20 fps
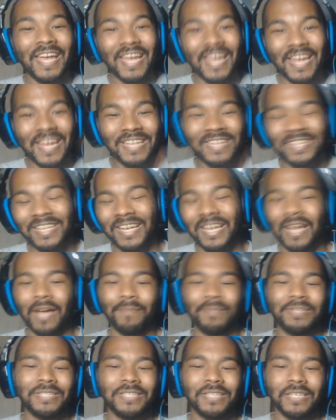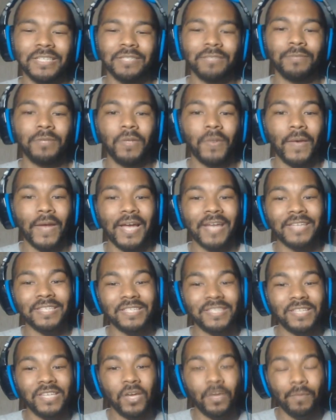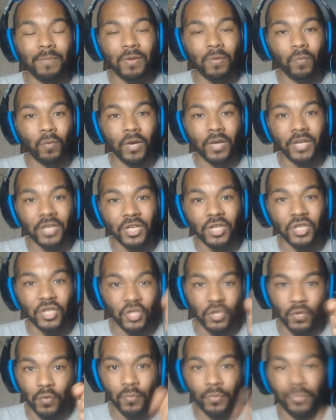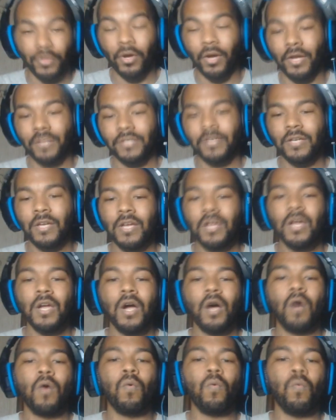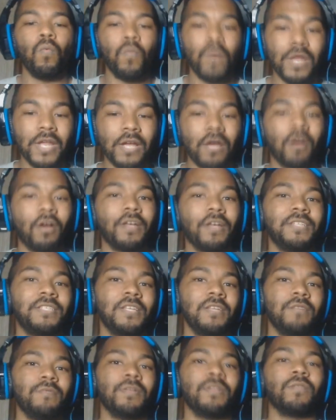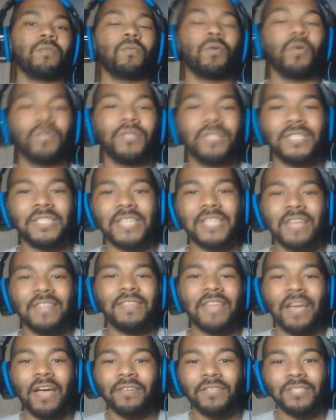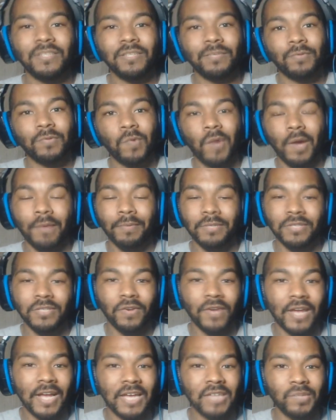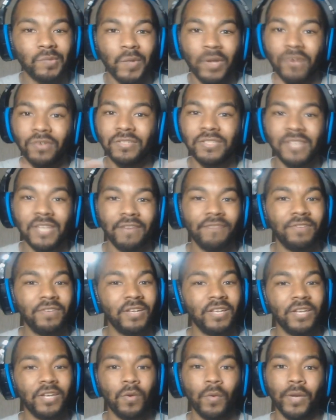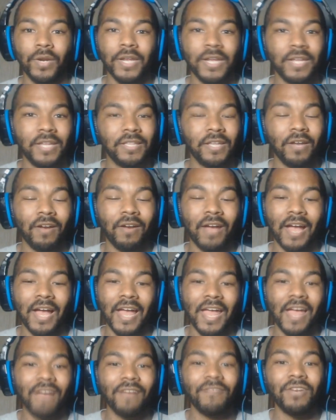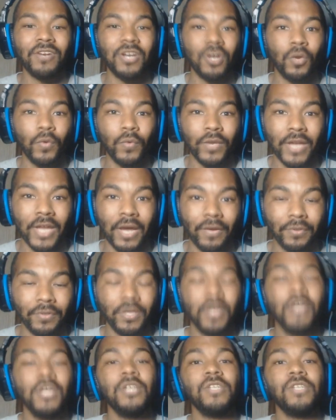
Hit the comment section below, guys, and tell me what you thought. We are continuing the road to 10,000 subscribers here, guys. We are definitely going to get there. I have no doubt.